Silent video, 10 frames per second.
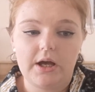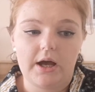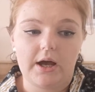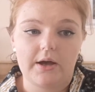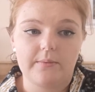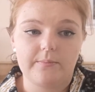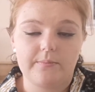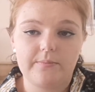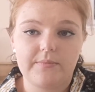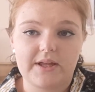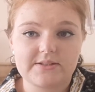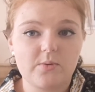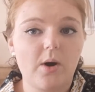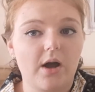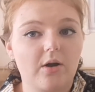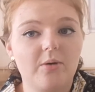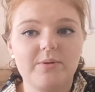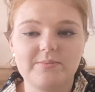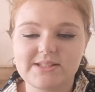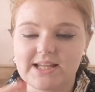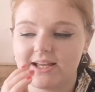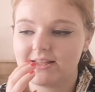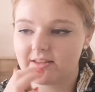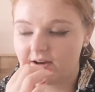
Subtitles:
That's quite a common mistake that